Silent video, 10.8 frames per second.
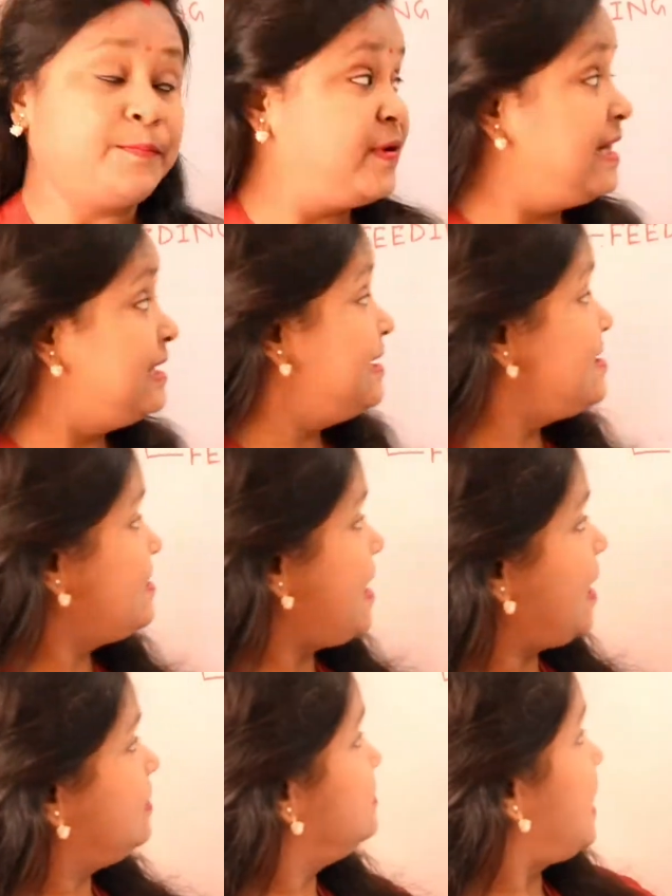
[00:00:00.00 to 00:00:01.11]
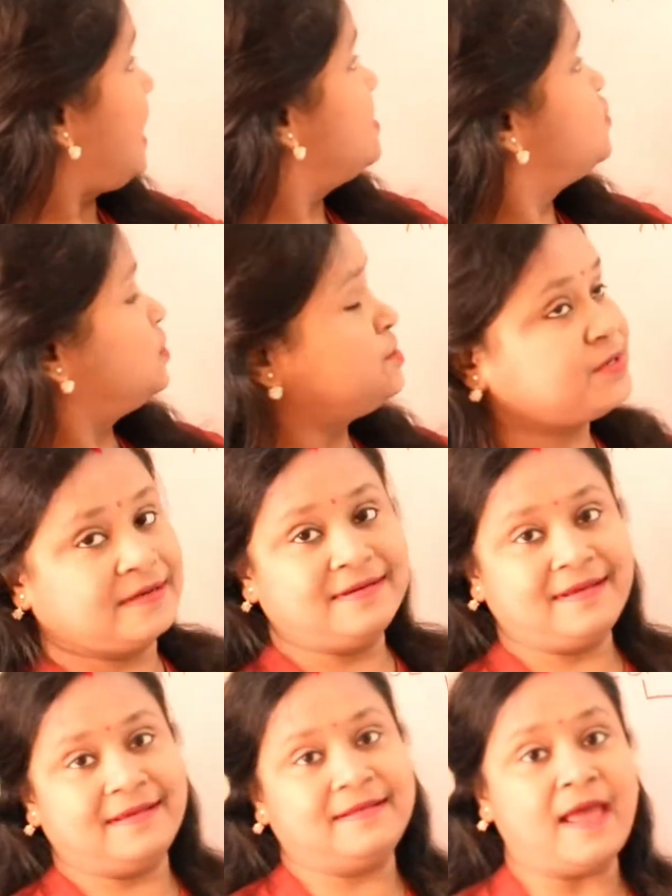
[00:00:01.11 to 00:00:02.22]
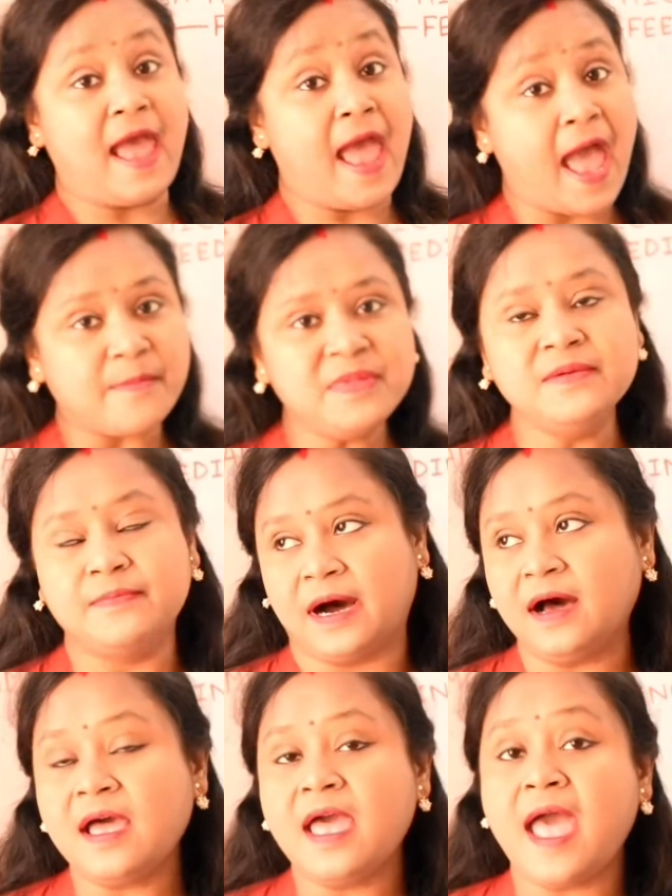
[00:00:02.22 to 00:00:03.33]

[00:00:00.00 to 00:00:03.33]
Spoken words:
feeding and digestion in amoeba